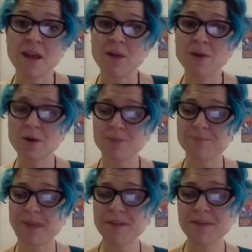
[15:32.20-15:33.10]
Look,
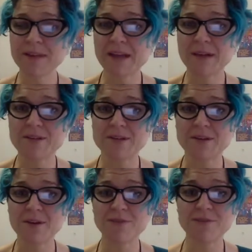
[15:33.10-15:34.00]
that really covers it
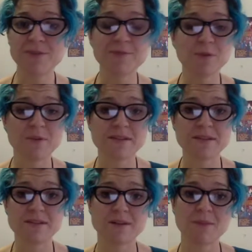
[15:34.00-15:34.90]
off for this
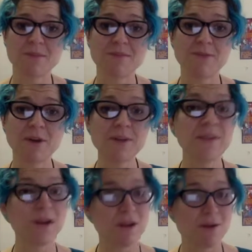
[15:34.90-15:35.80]
assignment, folks.
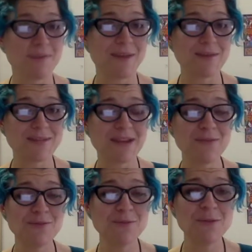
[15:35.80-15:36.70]
I hope that was
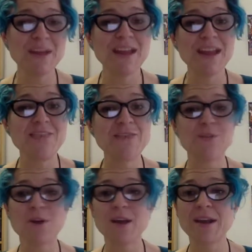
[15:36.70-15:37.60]
helpful. If you've
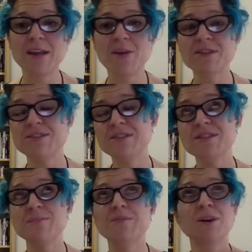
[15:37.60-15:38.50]
got any
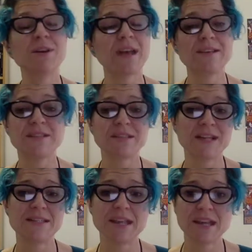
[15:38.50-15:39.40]
questions, don't
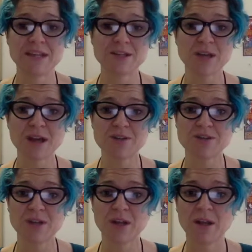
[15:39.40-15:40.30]
hesitate to get in touch.